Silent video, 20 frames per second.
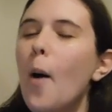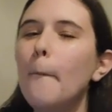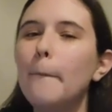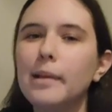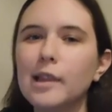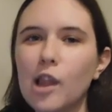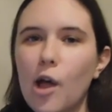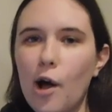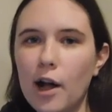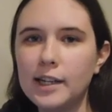
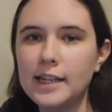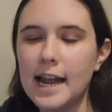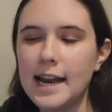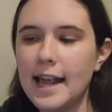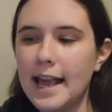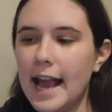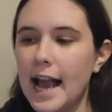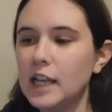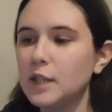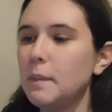Blonde
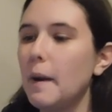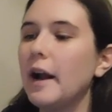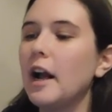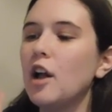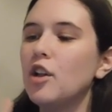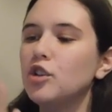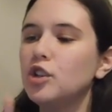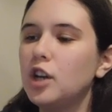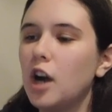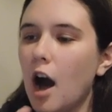Eddie
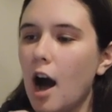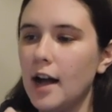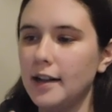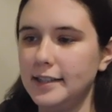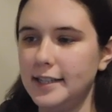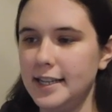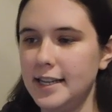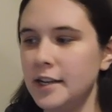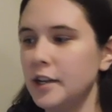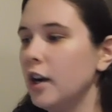Kaspbrak, God
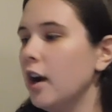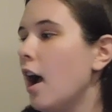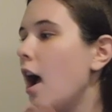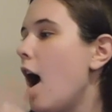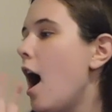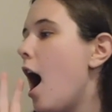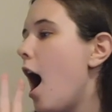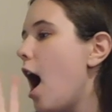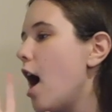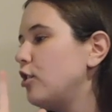tier.
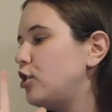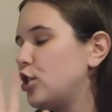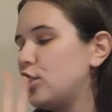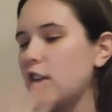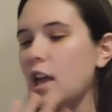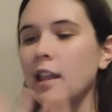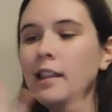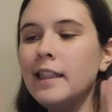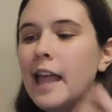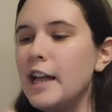
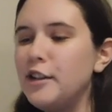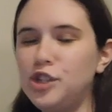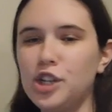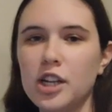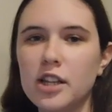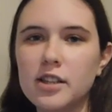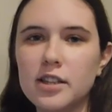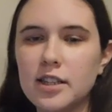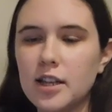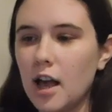Just
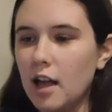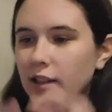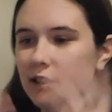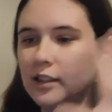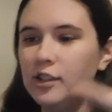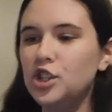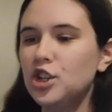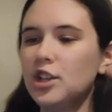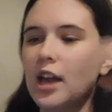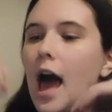legends.
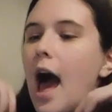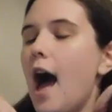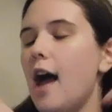Just